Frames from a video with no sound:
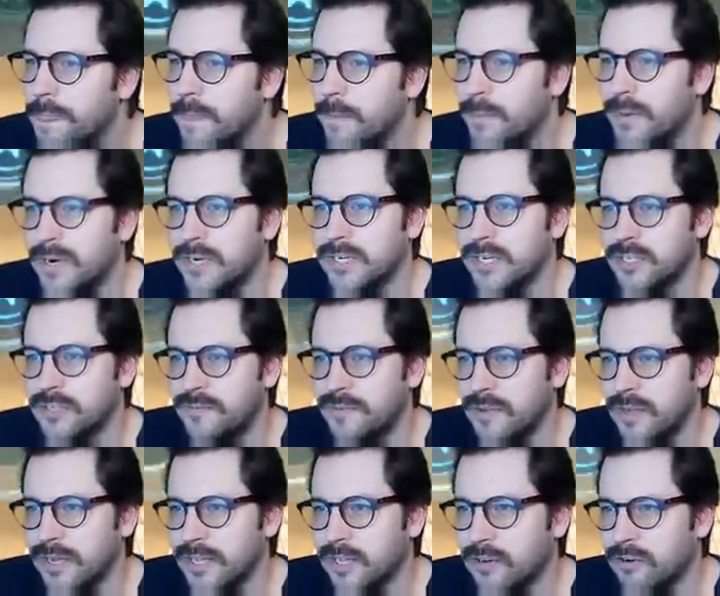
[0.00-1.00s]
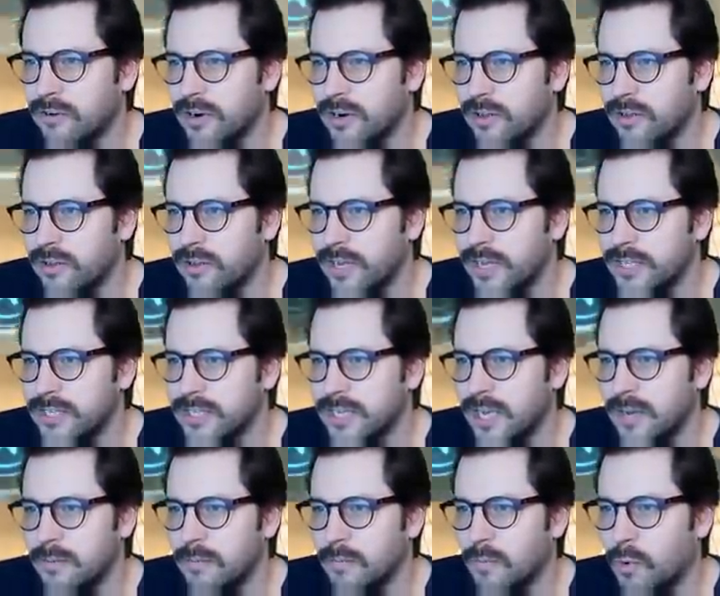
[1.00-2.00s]
But it does feel like the critical hits
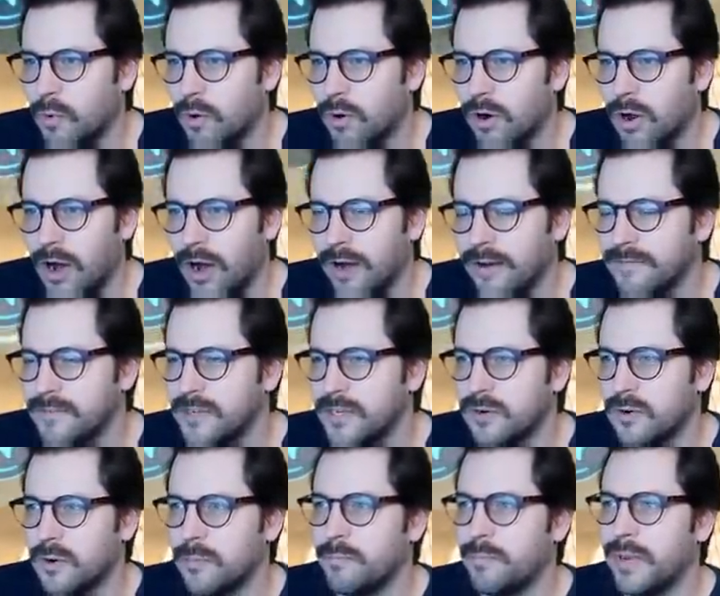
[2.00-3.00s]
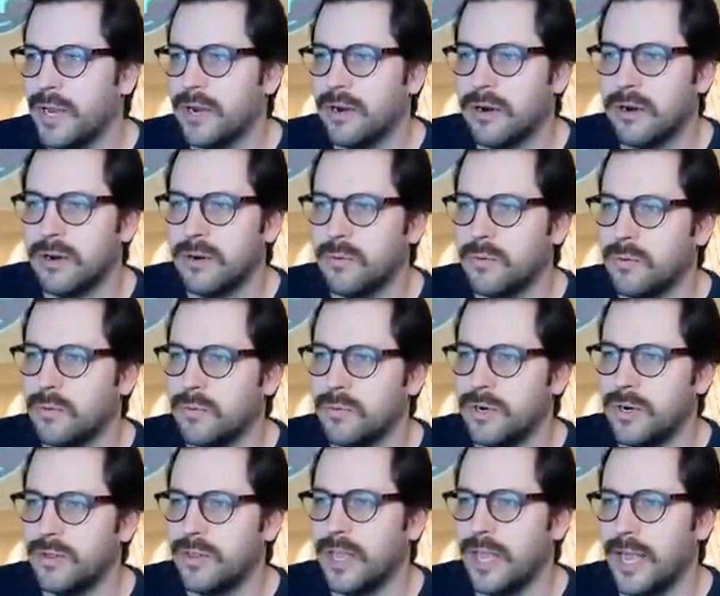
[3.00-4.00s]
get more often or bigger
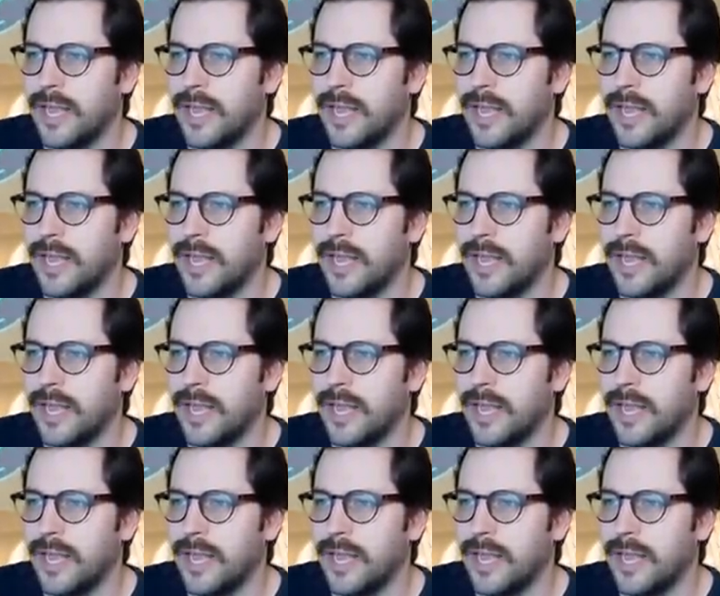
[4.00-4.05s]
near the